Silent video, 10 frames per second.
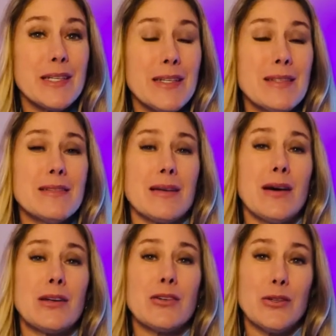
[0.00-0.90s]
is
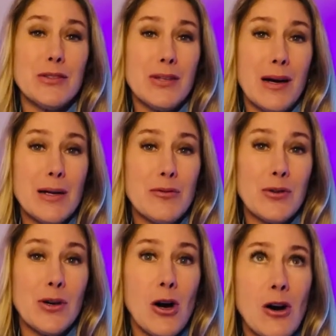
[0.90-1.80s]
a good time
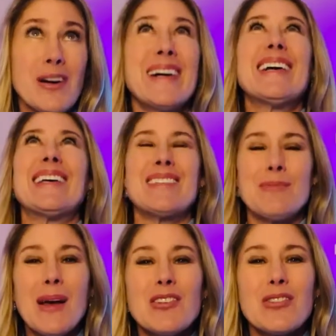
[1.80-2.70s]
for all,
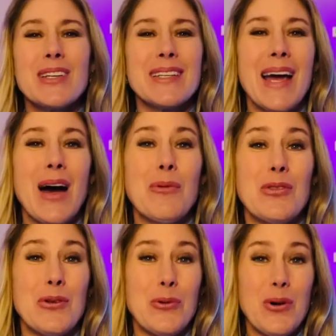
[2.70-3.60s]
especially now with
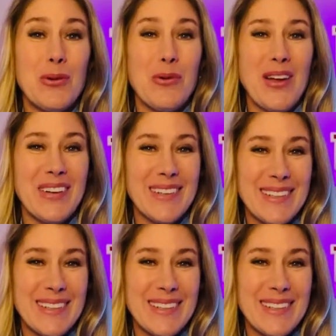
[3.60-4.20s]
the warm weather.